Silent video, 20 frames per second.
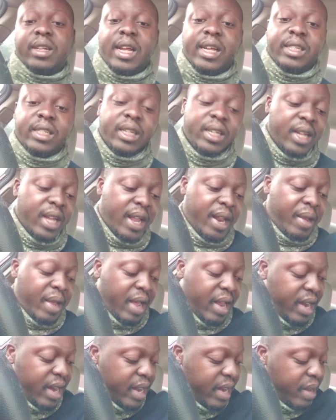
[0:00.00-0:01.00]
that's it.
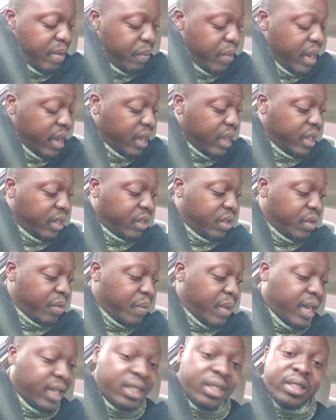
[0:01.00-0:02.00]
I lay the blanket in the
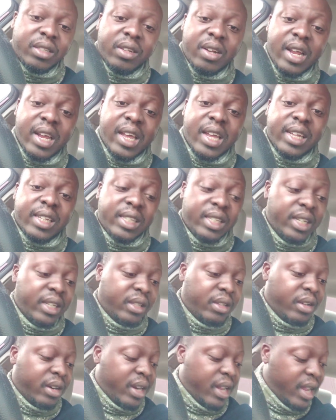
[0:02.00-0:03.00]
back seat so they can
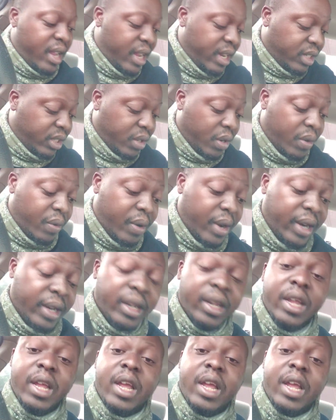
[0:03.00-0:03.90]
sit on there. It's all right.